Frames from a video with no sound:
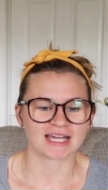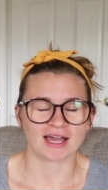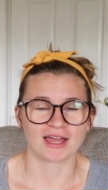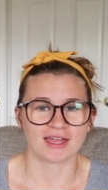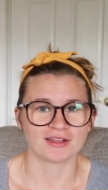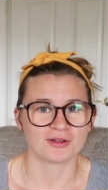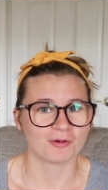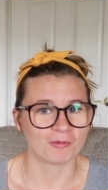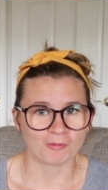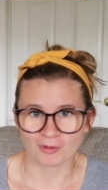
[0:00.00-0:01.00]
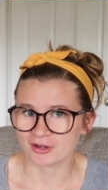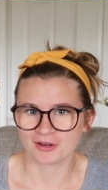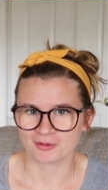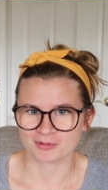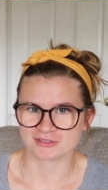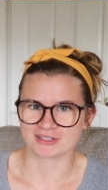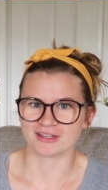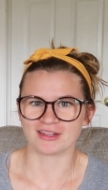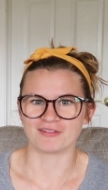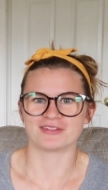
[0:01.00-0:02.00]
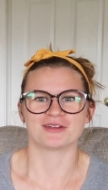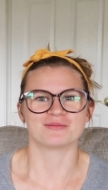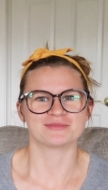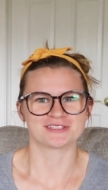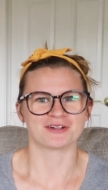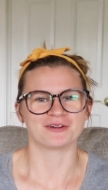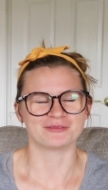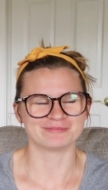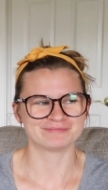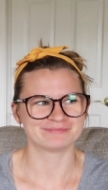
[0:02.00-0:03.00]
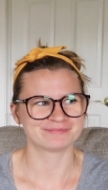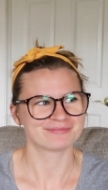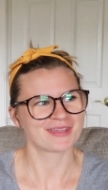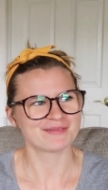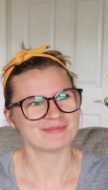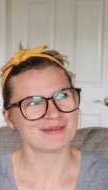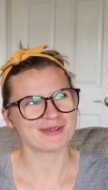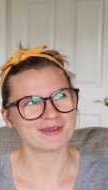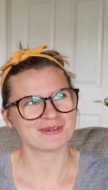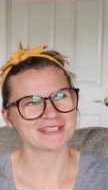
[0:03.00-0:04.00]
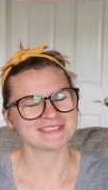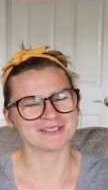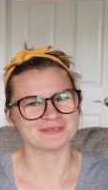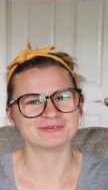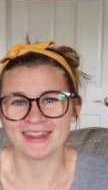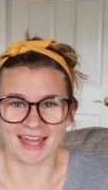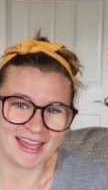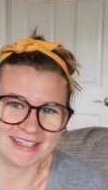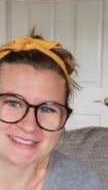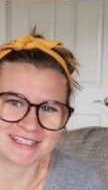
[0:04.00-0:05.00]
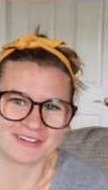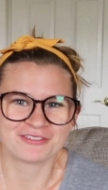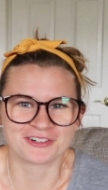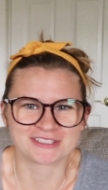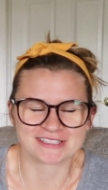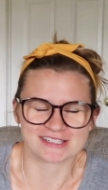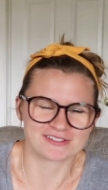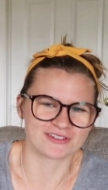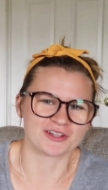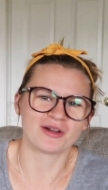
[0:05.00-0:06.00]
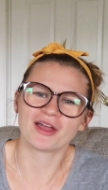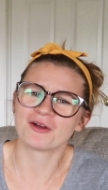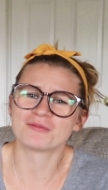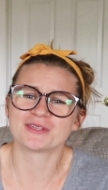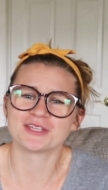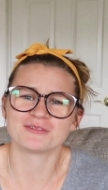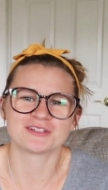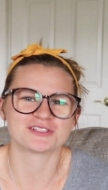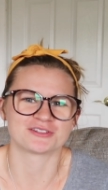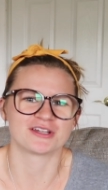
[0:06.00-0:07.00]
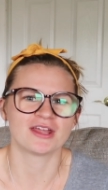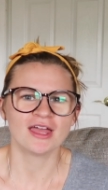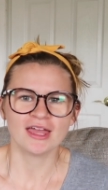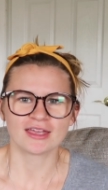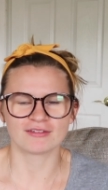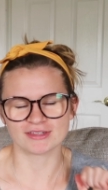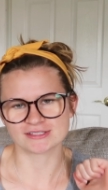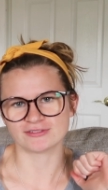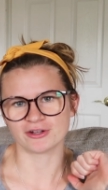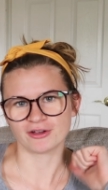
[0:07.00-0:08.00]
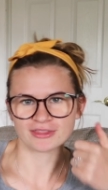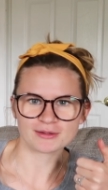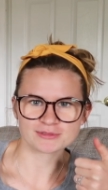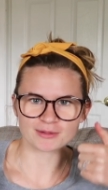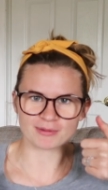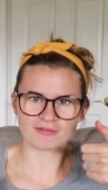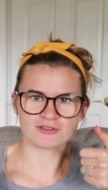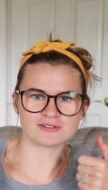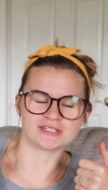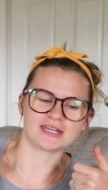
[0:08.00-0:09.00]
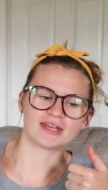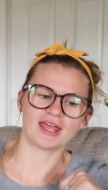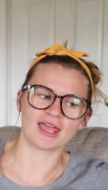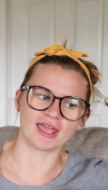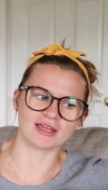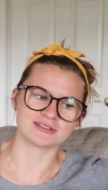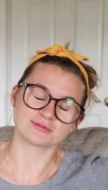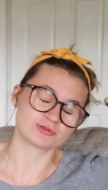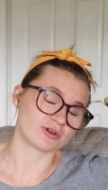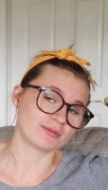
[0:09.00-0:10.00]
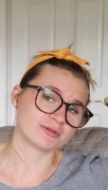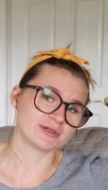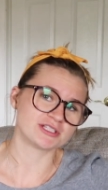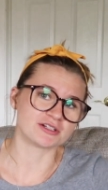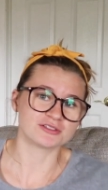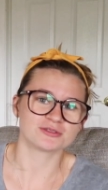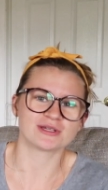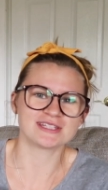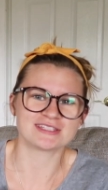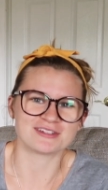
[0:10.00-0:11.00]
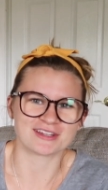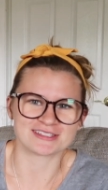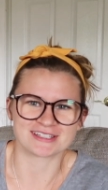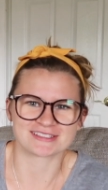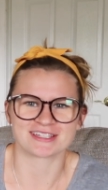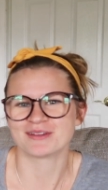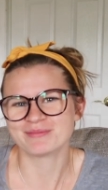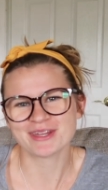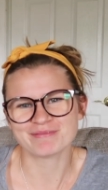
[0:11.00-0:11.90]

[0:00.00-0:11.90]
I one hundred percent love them. So maybe you will too. That is it for today's video. I hope that you enjoyed. Give this video a thumbs up if you did, and subscribe to my channel so I can see you guys next time.